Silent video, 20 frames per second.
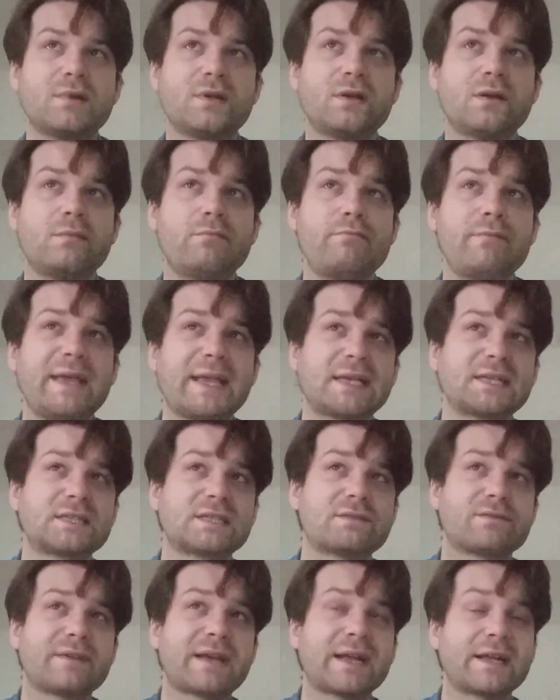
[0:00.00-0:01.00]
a
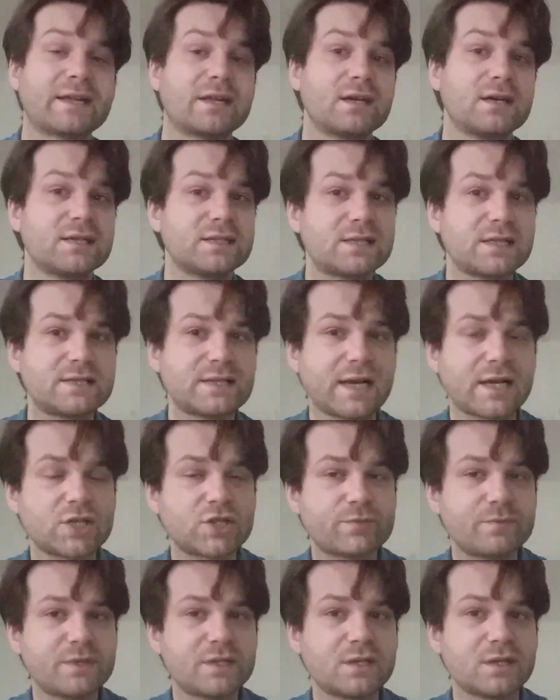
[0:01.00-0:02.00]
mixed Vanguard
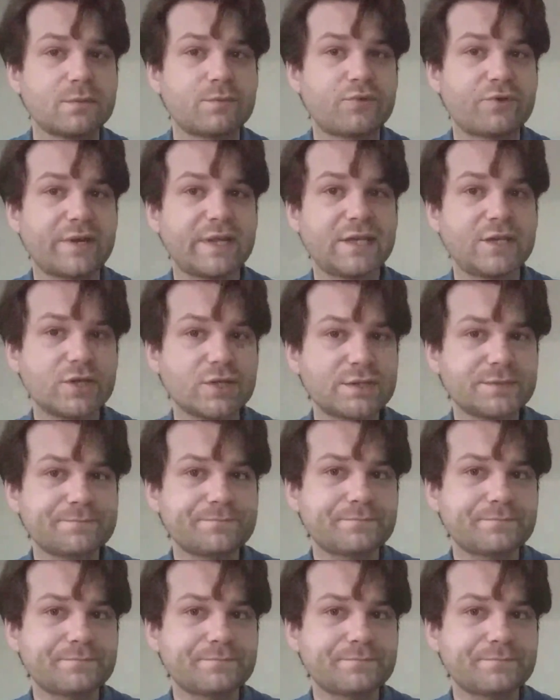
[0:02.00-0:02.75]
detachment are pretty good.